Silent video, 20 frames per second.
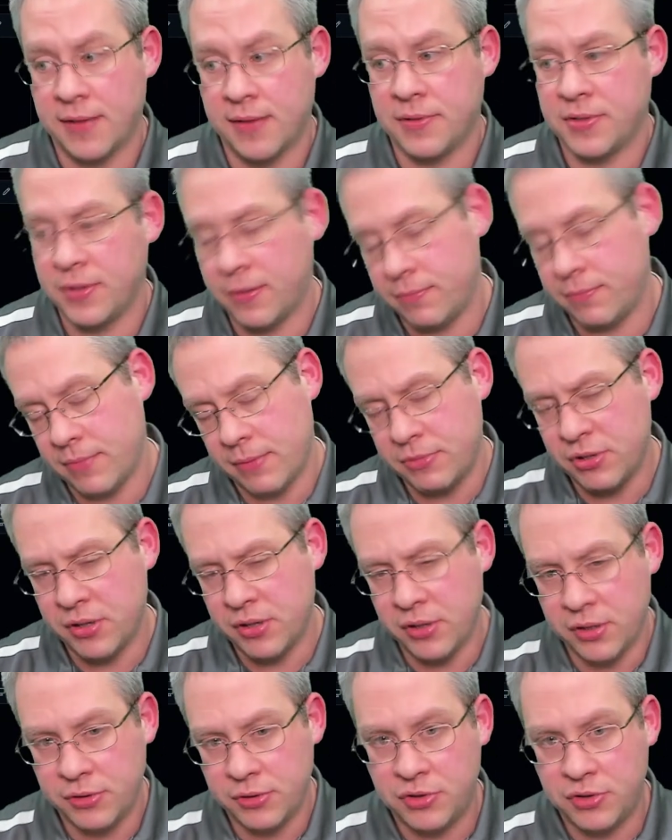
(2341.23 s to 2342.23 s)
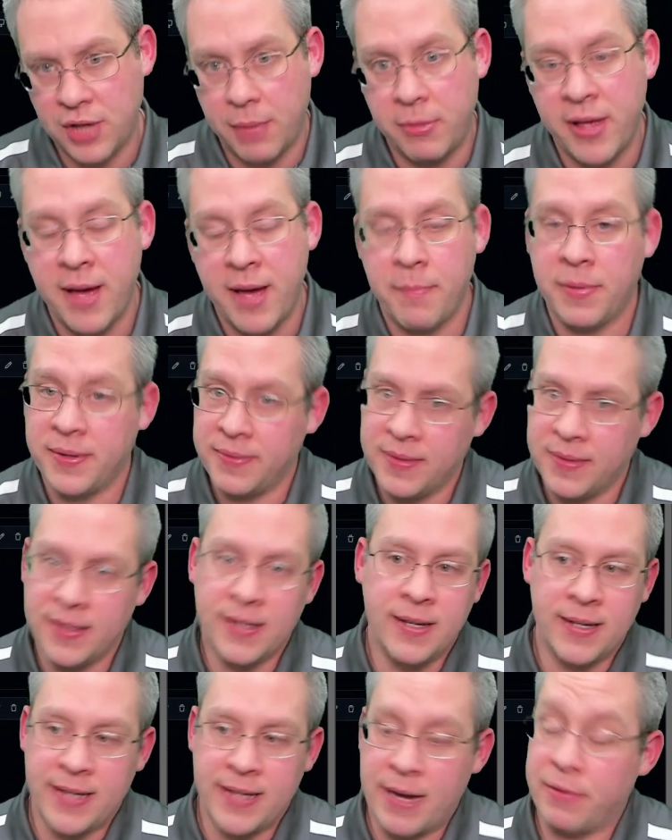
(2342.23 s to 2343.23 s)
So I'm doing double hop, but
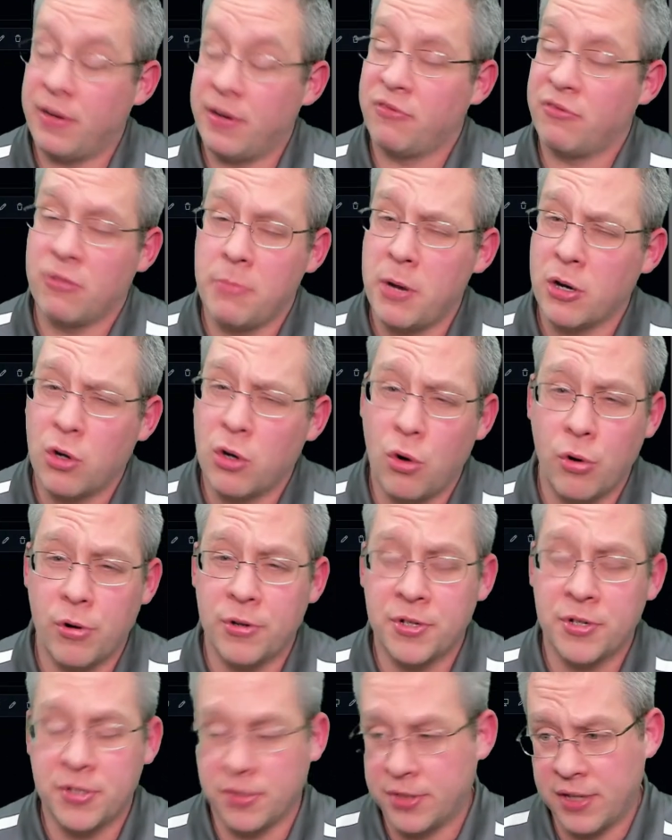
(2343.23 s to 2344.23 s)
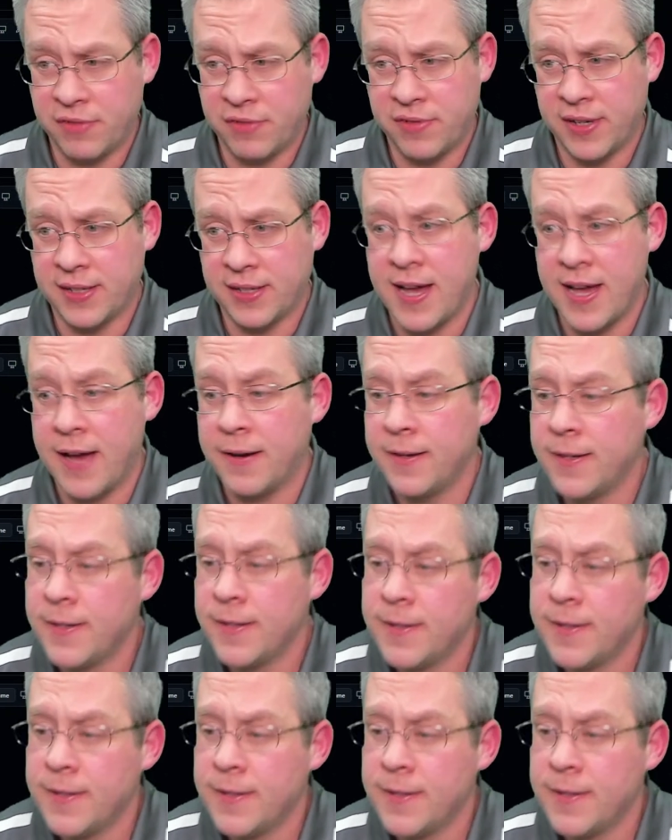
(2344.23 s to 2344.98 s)
now we don't have to worry about cores or stuff like that.